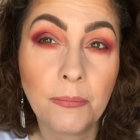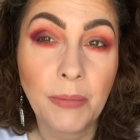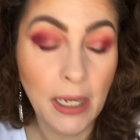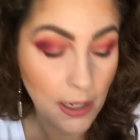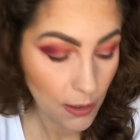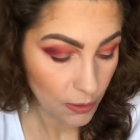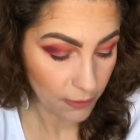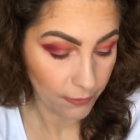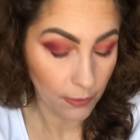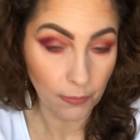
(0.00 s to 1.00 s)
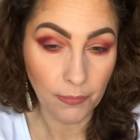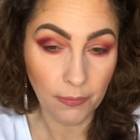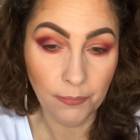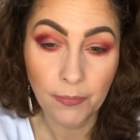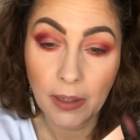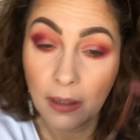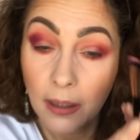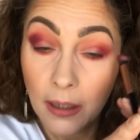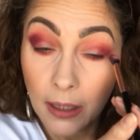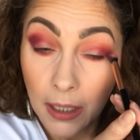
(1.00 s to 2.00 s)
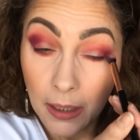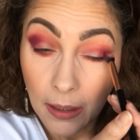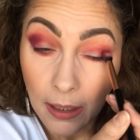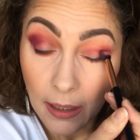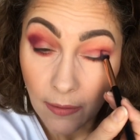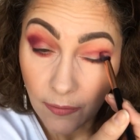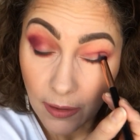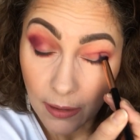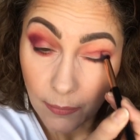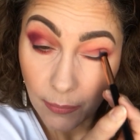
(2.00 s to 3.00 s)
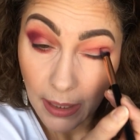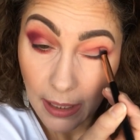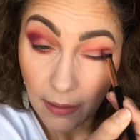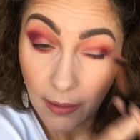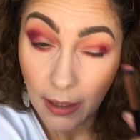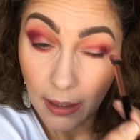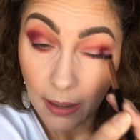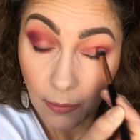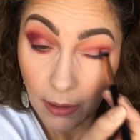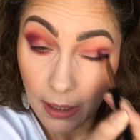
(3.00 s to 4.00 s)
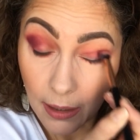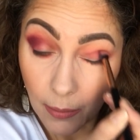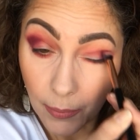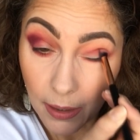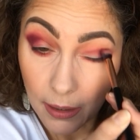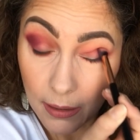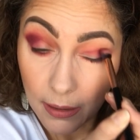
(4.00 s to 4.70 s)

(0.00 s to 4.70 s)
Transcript: Beautiful. I'm going to have to blend that out a little bit.